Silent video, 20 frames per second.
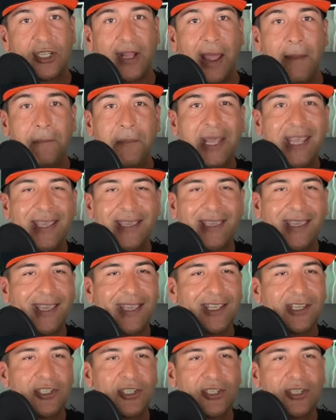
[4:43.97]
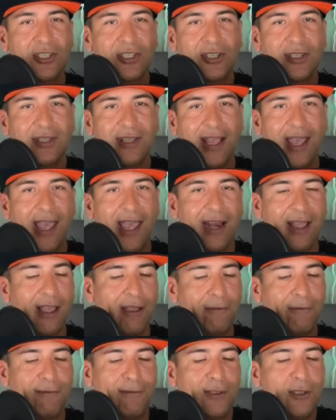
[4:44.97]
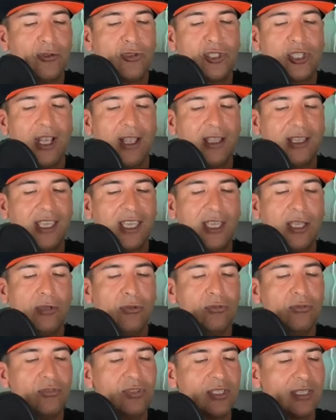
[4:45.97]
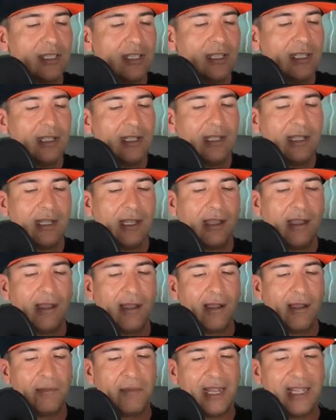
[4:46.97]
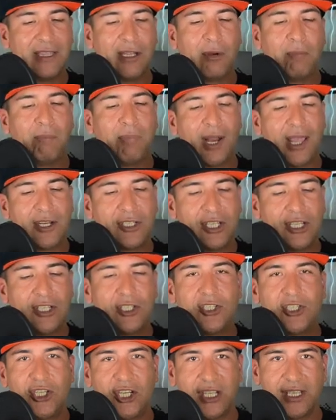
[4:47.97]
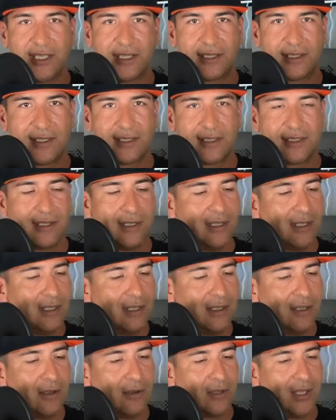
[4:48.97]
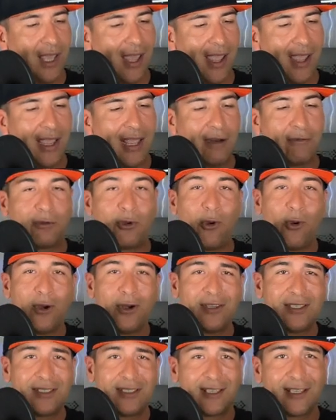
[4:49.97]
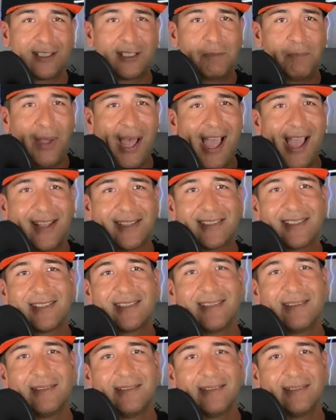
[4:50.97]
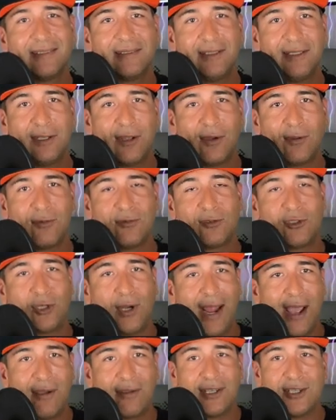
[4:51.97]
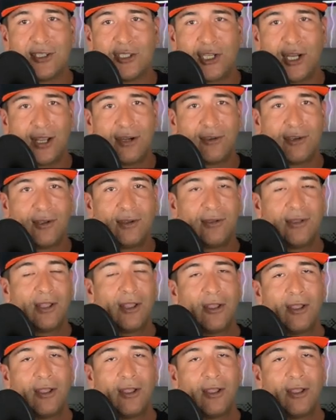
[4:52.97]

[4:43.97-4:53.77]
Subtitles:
that pinkish, that fuchsia hues, and their blushing cheeks, okay? And of course, the spots. You know, trout in general,